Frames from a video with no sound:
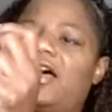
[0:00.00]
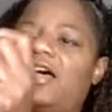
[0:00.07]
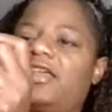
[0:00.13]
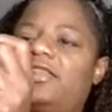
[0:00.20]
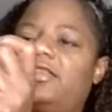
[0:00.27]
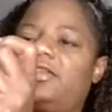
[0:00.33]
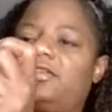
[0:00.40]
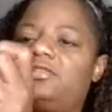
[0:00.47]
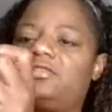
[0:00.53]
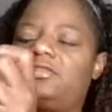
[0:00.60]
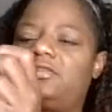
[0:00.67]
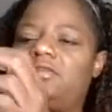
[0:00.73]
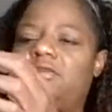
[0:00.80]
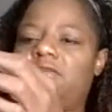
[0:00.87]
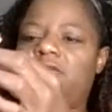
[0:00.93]

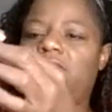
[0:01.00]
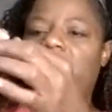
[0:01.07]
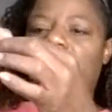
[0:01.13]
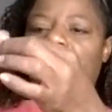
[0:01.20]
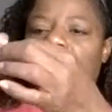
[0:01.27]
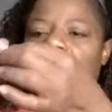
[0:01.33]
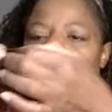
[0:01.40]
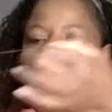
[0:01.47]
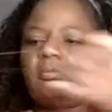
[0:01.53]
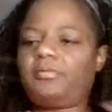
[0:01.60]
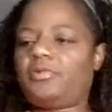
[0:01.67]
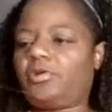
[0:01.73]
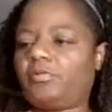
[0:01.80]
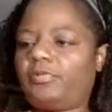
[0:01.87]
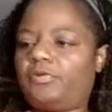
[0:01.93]
eyelet. And I'm
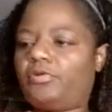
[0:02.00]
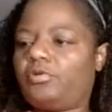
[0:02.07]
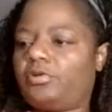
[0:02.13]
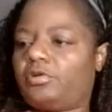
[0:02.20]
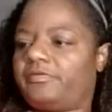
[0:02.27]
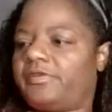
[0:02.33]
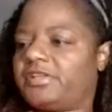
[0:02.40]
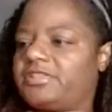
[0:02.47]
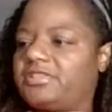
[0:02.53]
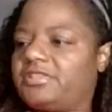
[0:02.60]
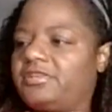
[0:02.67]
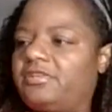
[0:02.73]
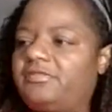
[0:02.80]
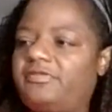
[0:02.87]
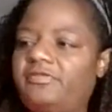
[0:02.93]
going to pull the rest
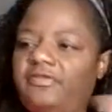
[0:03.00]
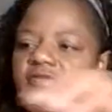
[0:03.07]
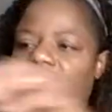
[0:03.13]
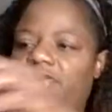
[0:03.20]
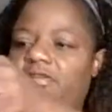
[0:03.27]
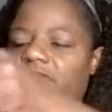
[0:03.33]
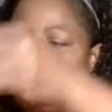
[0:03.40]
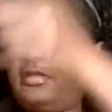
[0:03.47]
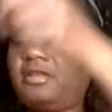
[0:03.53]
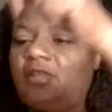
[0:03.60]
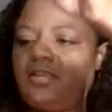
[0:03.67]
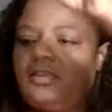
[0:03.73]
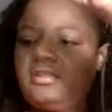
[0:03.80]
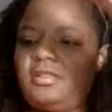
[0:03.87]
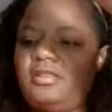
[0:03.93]
of
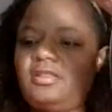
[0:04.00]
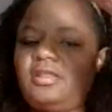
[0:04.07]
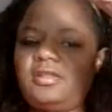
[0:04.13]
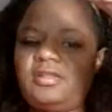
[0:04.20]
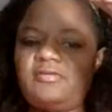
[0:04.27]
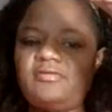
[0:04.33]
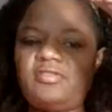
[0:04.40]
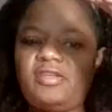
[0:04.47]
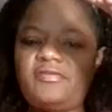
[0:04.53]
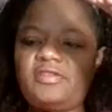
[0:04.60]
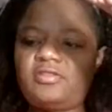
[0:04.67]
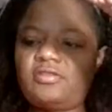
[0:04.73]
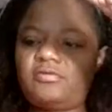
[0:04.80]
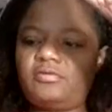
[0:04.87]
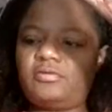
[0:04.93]
the length of
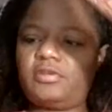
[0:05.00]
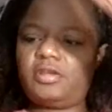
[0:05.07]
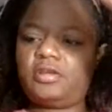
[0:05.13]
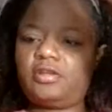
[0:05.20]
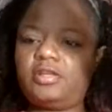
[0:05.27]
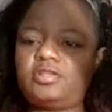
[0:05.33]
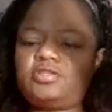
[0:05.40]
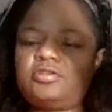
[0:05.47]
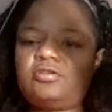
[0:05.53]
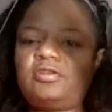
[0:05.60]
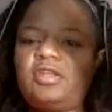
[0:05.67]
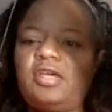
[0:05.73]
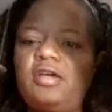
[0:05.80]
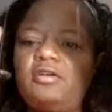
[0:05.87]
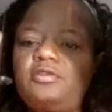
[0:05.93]
it through there. And so
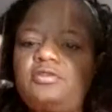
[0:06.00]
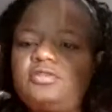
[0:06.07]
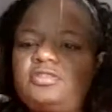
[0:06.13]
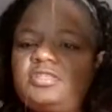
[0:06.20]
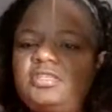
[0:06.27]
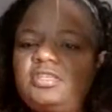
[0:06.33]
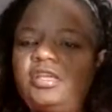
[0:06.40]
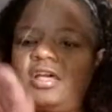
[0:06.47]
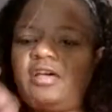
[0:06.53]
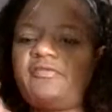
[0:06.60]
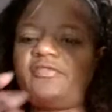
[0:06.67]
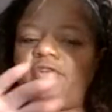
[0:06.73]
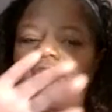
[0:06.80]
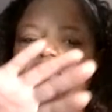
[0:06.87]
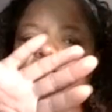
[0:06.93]
now you see
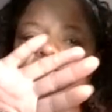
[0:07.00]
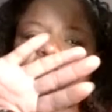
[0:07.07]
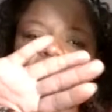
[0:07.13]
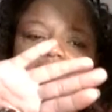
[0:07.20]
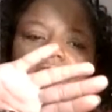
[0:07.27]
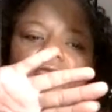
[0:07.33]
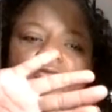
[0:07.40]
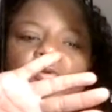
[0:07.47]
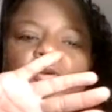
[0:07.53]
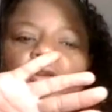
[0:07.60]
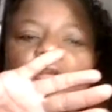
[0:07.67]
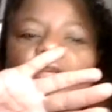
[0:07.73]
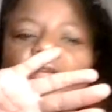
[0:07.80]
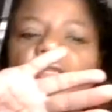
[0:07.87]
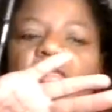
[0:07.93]
I've gone through
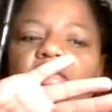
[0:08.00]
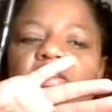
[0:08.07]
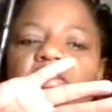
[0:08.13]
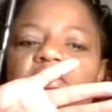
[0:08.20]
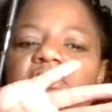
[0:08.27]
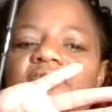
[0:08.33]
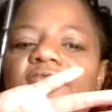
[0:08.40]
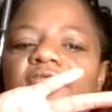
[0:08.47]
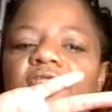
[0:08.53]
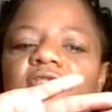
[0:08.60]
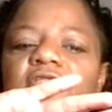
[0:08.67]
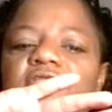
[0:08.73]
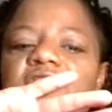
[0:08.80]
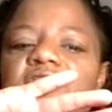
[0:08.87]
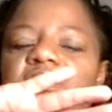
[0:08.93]
this
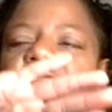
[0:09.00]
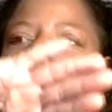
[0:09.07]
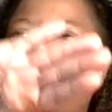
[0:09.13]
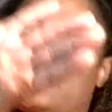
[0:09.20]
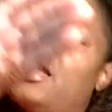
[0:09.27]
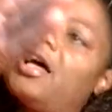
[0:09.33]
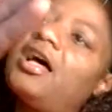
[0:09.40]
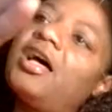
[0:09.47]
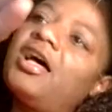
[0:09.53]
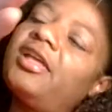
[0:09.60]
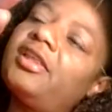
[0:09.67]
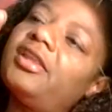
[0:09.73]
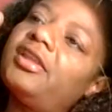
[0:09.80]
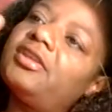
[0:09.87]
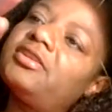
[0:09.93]
first
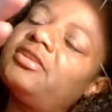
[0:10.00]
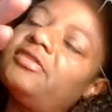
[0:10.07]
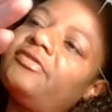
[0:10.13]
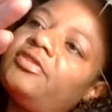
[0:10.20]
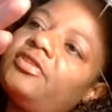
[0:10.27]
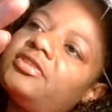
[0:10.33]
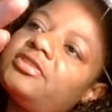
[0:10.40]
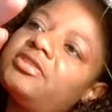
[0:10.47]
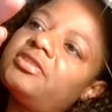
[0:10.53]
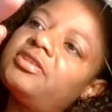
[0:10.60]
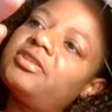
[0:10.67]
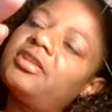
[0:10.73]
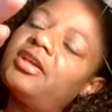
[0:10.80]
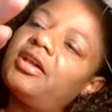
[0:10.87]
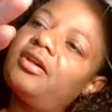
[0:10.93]
eyelet, if you can
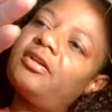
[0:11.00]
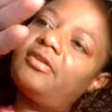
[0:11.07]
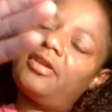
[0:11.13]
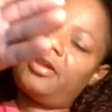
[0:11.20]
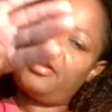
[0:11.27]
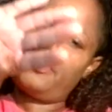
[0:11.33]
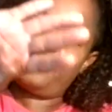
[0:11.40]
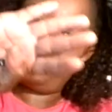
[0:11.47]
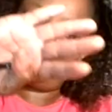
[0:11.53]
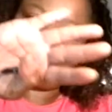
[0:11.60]
see that. Okay.